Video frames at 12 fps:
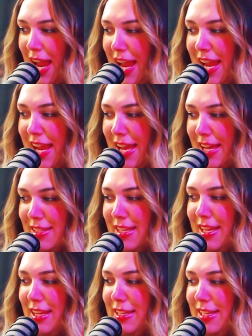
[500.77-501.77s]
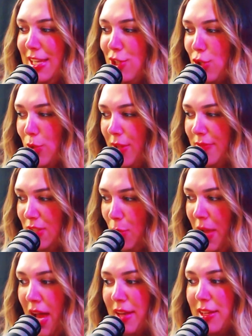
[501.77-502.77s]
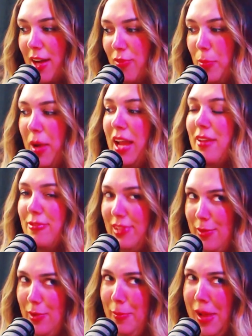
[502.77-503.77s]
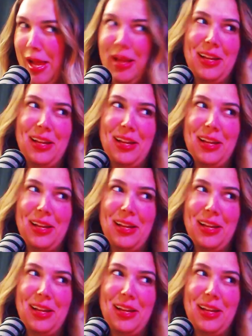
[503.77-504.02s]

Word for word: And Need Your Love So Bad, covered by Fleetwood Mac.